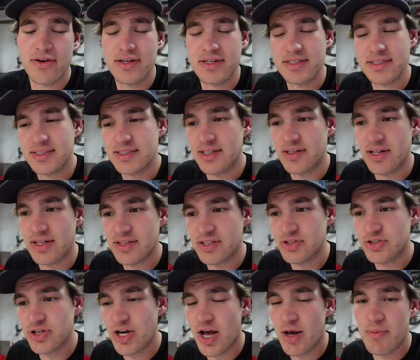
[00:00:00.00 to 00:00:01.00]
It is still at the
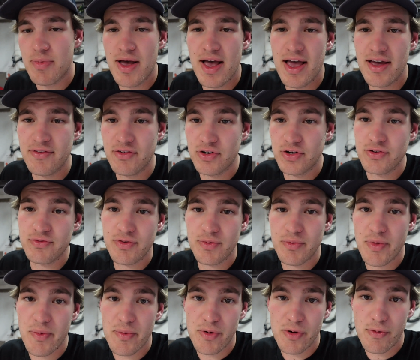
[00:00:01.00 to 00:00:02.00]
shop. I haven't heard
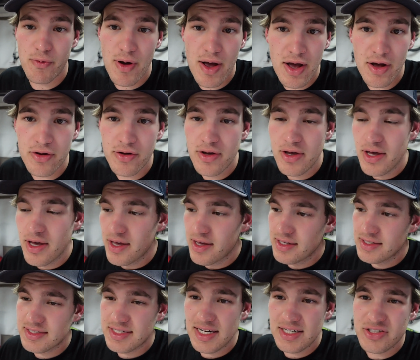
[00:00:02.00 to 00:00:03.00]
from them in a while.
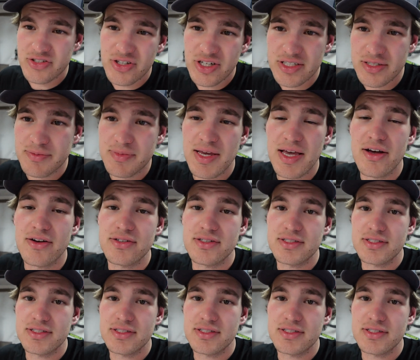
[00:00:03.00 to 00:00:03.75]
It's kind of stressing me out.